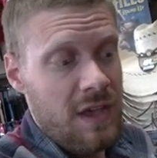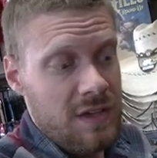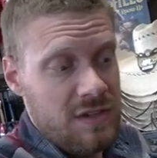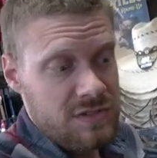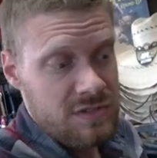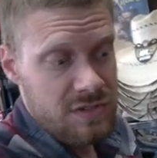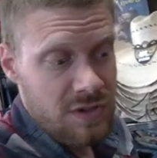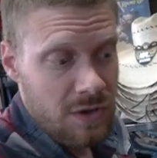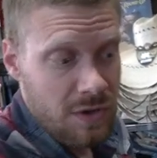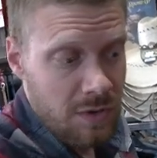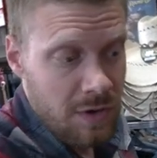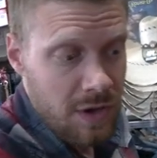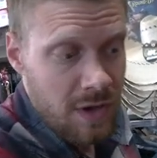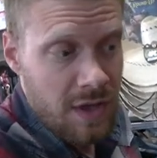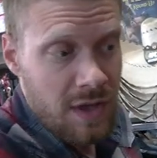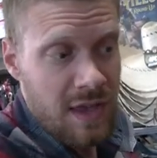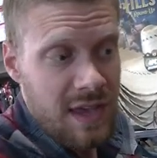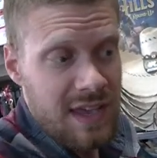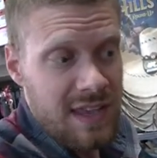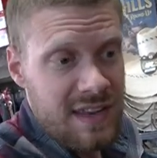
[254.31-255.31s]
So
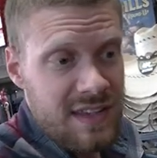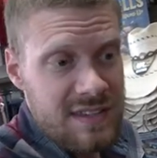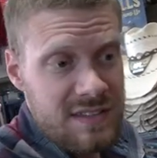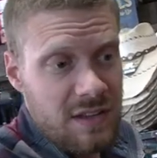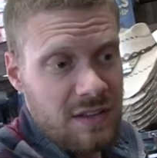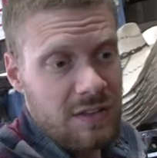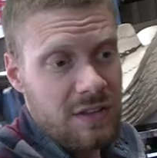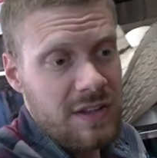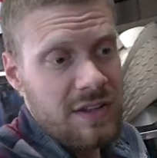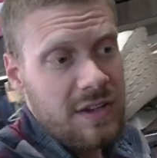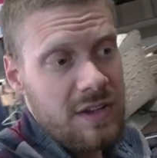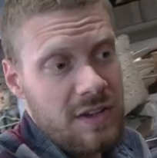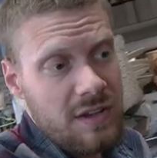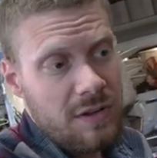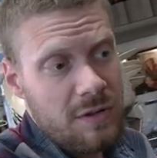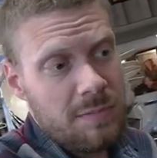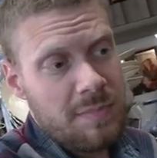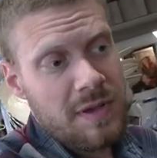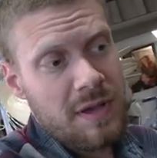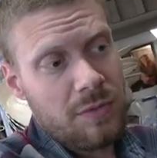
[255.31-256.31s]
it is a
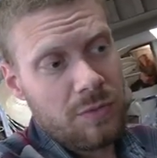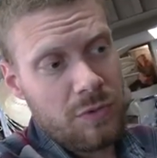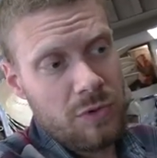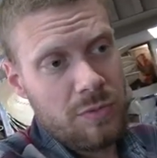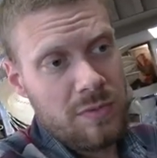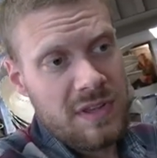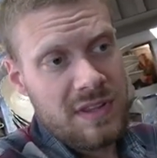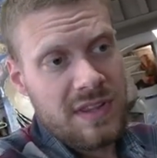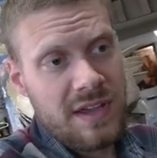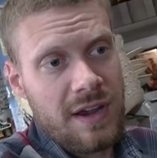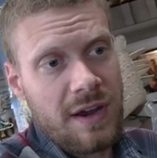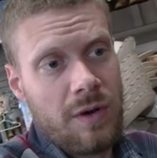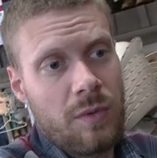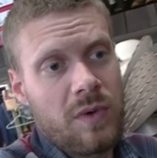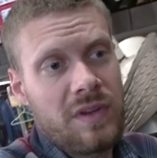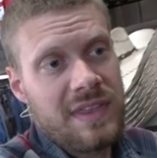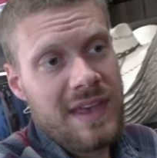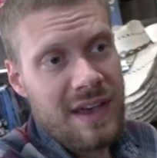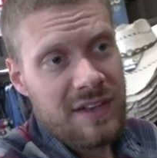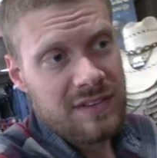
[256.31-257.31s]
little bit roomy there
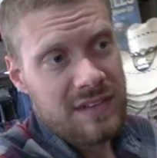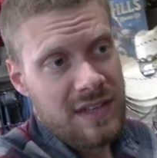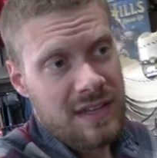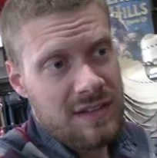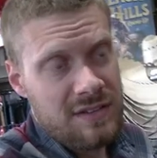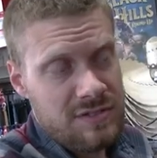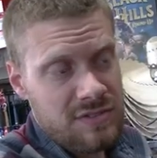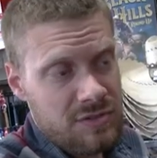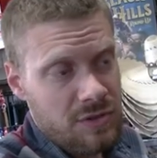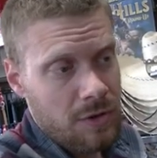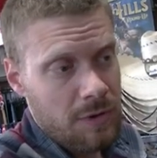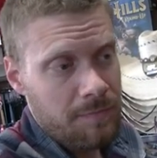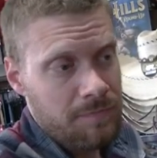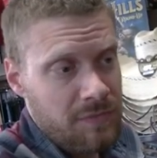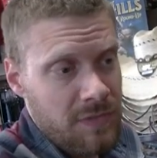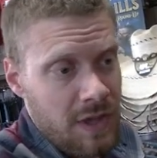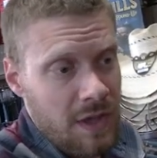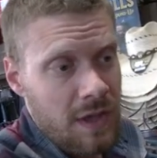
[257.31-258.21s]
without the insole,